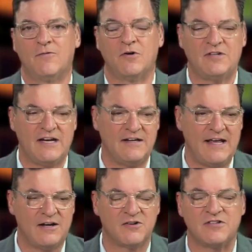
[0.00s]
Of course, he had
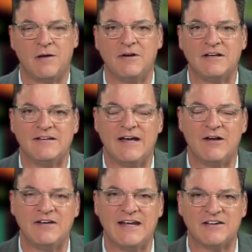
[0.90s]
a NATO summit in
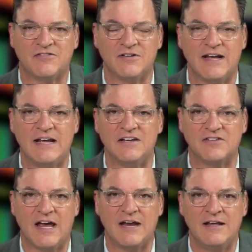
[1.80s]
town yesterday.
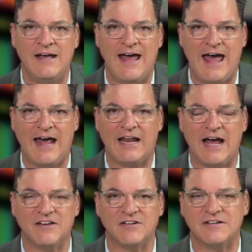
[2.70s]
He's got
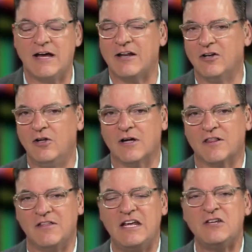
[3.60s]
allies in town. And
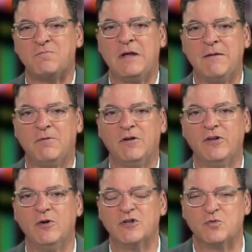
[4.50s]
look, these people
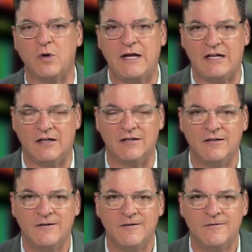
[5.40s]
knew as
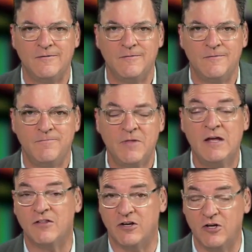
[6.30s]
well.
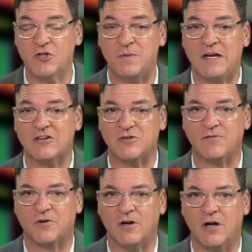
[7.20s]
The news media is
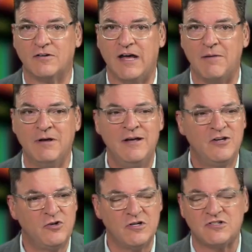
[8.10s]
known for a long time.
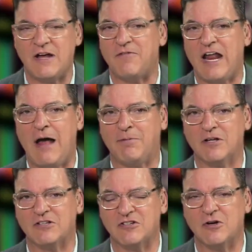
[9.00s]
George
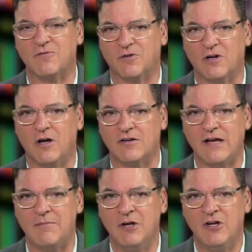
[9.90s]
Stephanopoulos is known for a
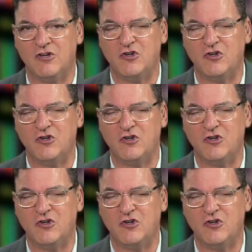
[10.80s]
long time.